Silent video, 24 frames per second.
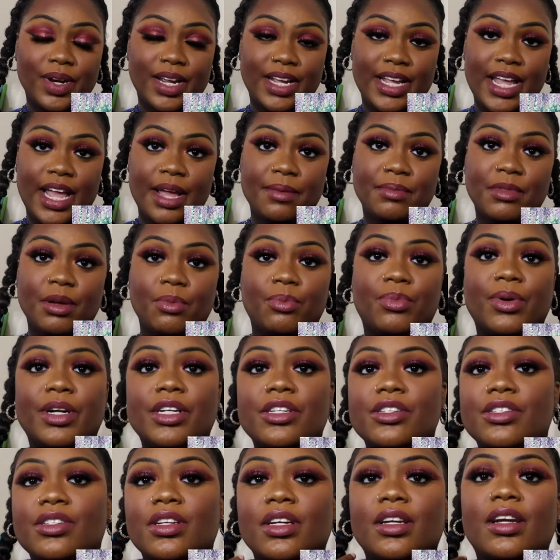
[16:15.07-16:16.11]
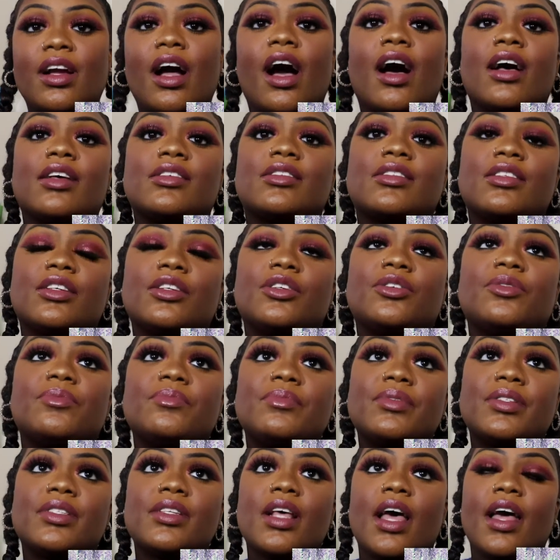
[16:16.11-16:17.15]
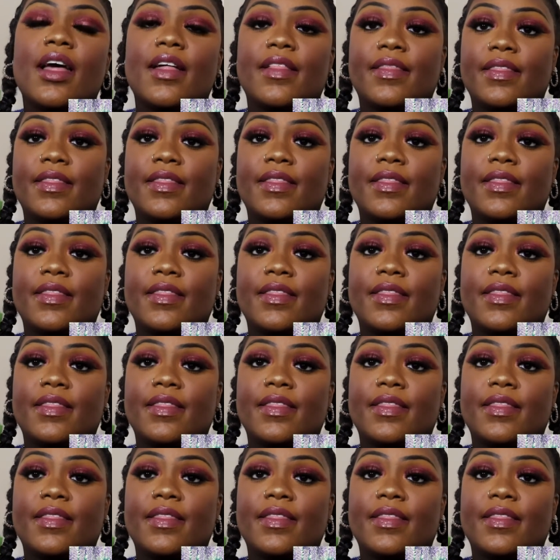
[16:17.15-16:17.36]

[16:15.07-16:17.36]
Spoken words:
when it came to Bridgerton costumes,